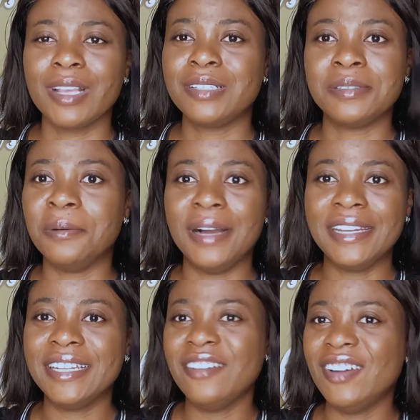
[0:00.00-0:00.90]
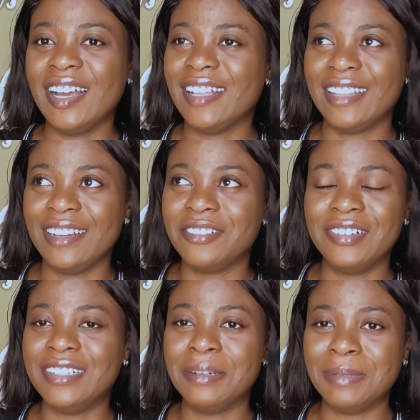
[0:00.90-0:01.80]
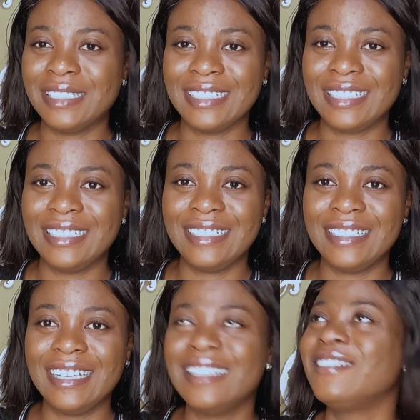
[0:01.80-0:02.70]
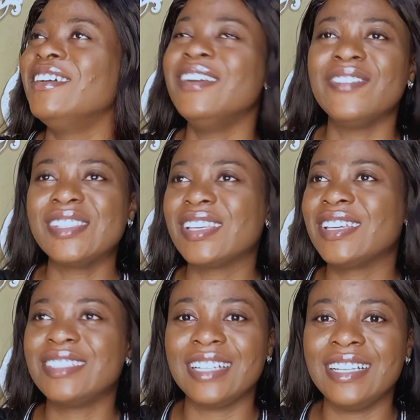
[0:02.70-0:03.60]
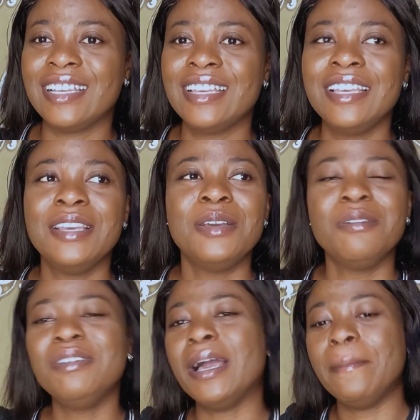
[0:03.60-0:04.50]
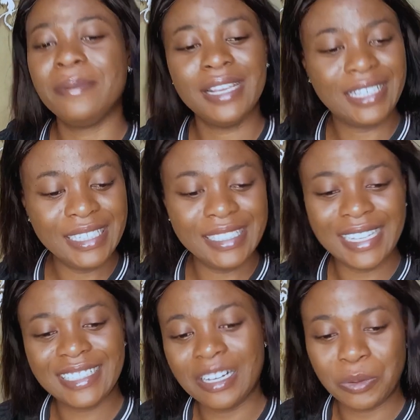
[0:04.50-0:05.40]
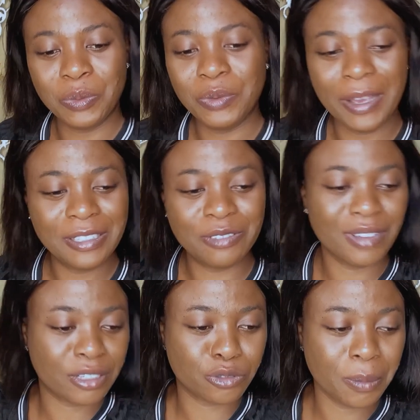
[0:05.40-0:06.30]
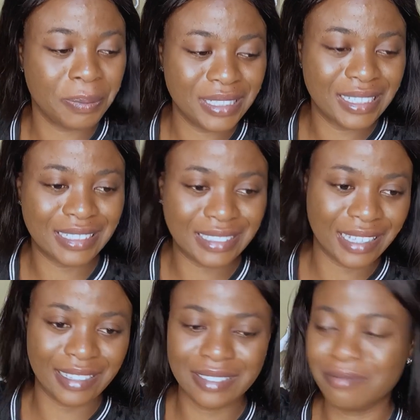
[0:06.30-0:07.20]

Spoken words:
So I never had that growing up as a kid. Like, growing up as a kid, Charlie, we are breaking the charcoal. We are chopping the sticks.